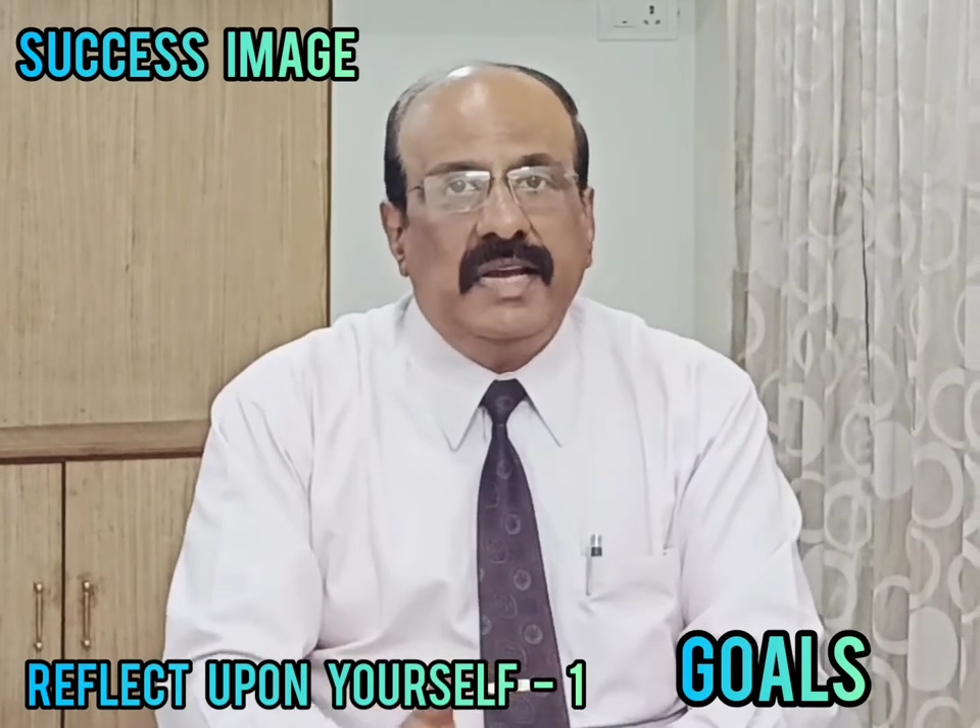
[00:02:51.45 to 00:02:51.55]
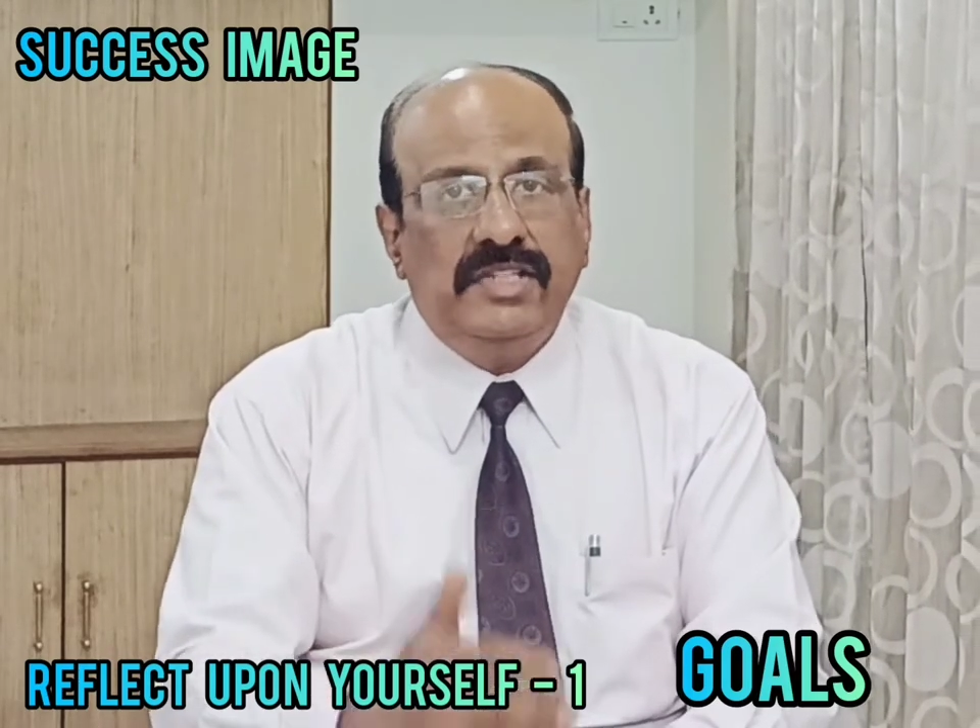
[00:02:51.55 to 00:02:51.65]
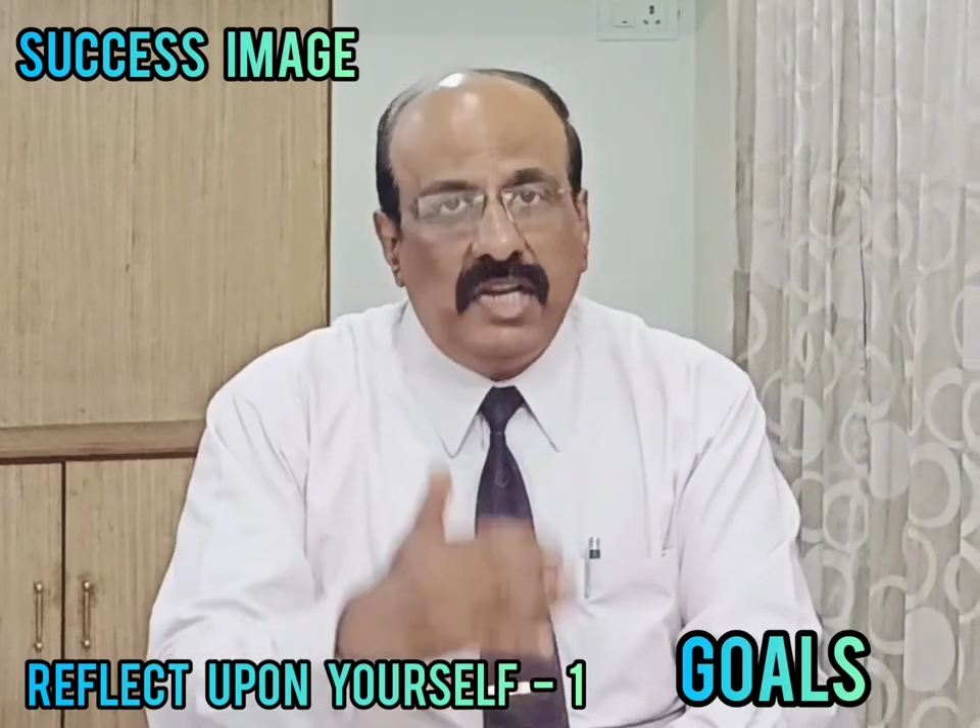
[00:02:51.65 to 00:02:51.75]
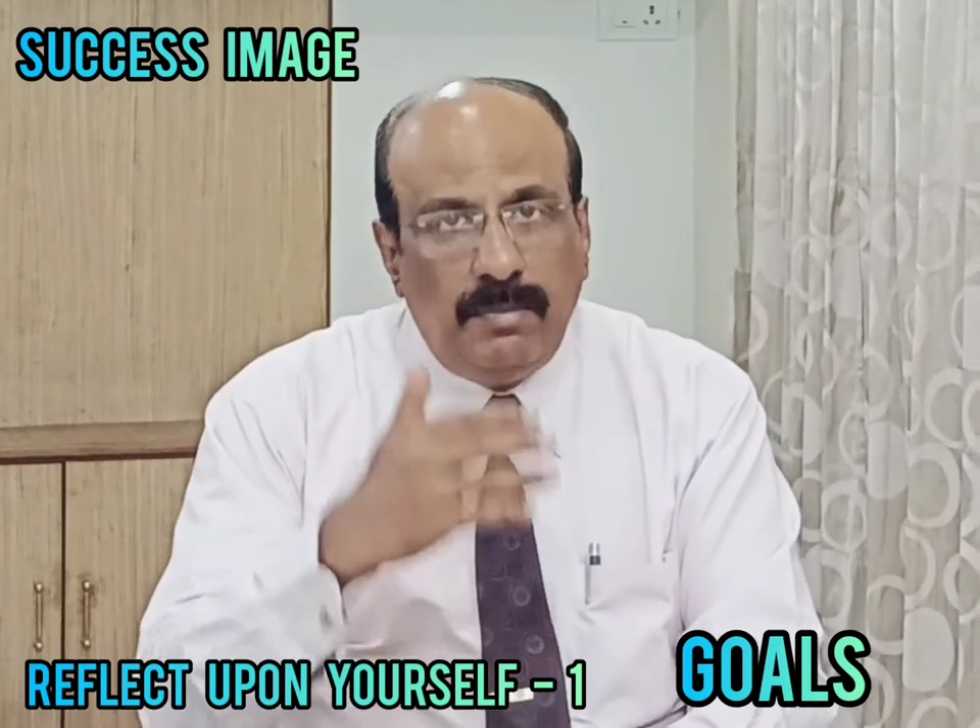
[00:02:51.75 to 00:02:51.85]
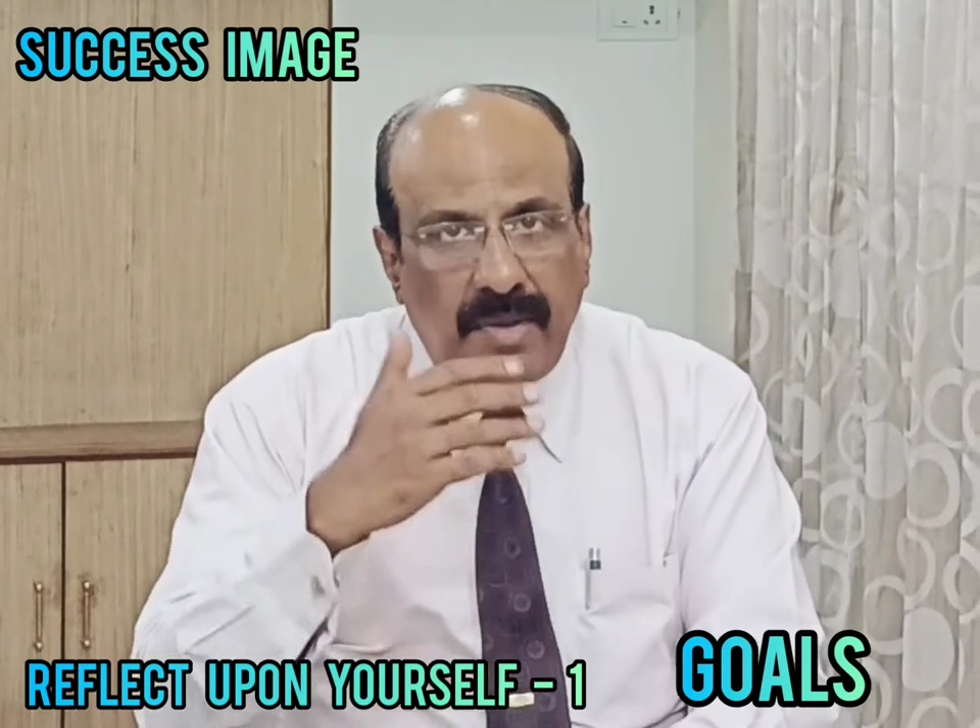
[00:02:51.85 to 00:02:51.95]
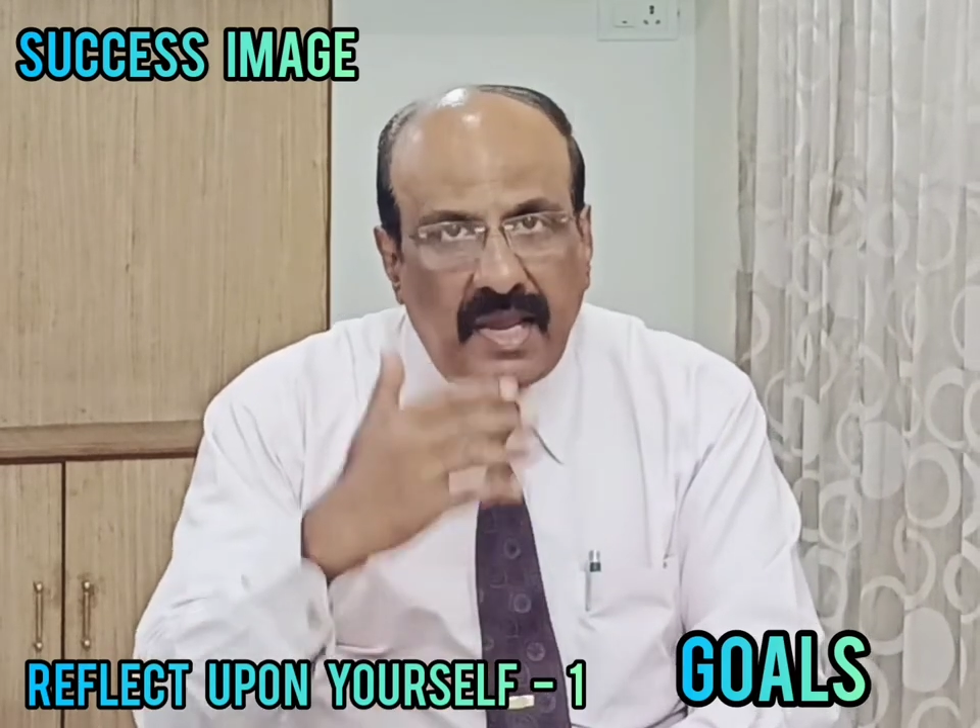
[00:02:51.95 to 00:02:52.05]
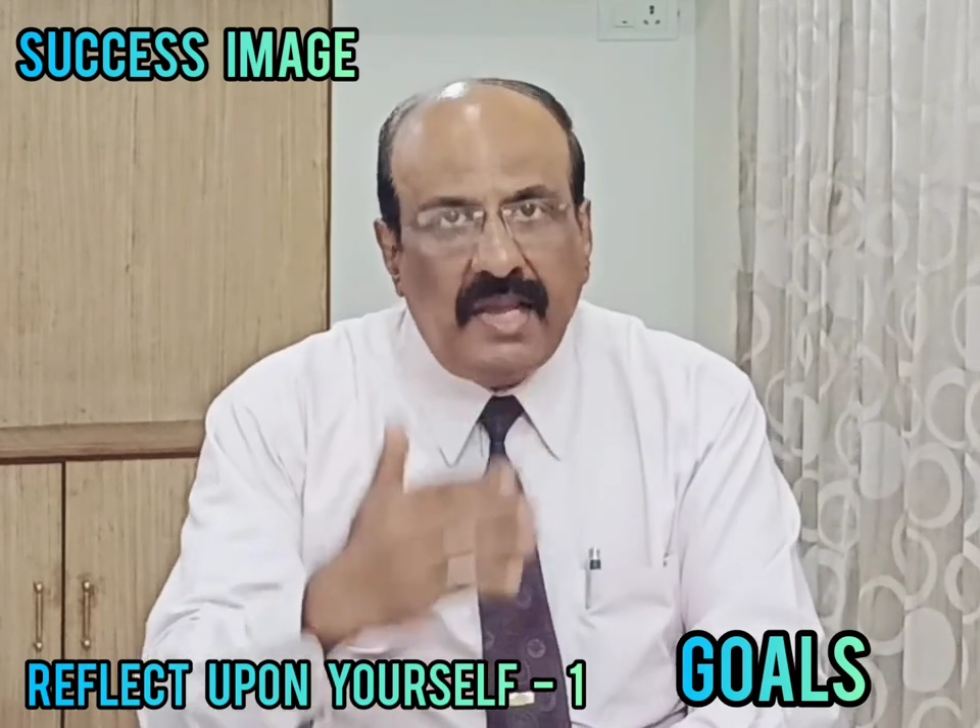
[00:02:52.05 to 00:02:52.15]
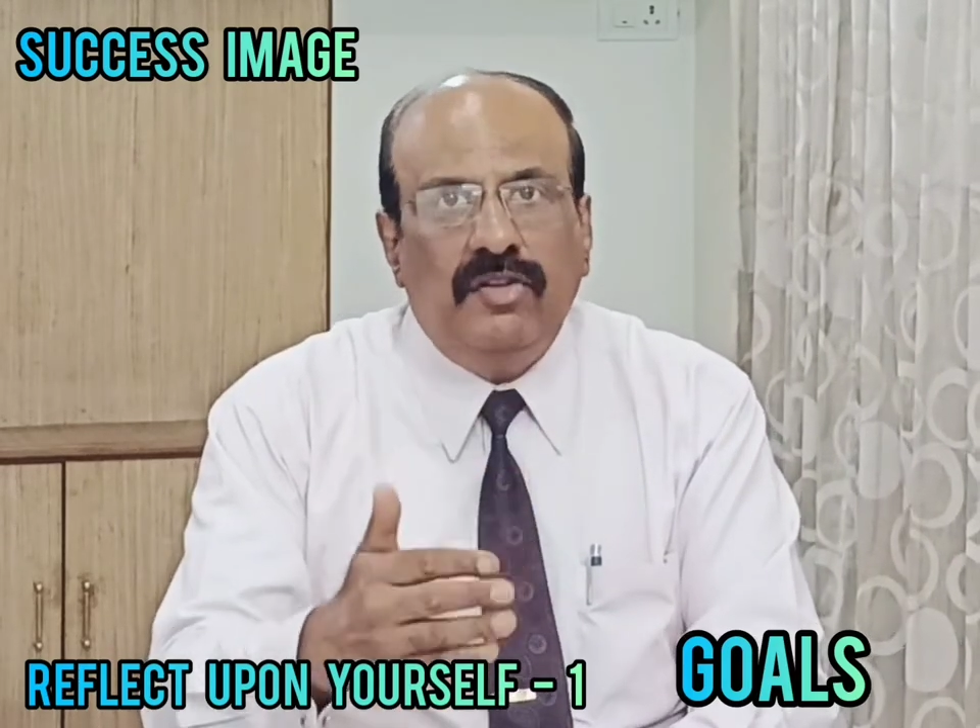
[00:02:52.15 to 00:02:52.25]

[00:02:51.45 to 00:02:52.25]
"I shall be a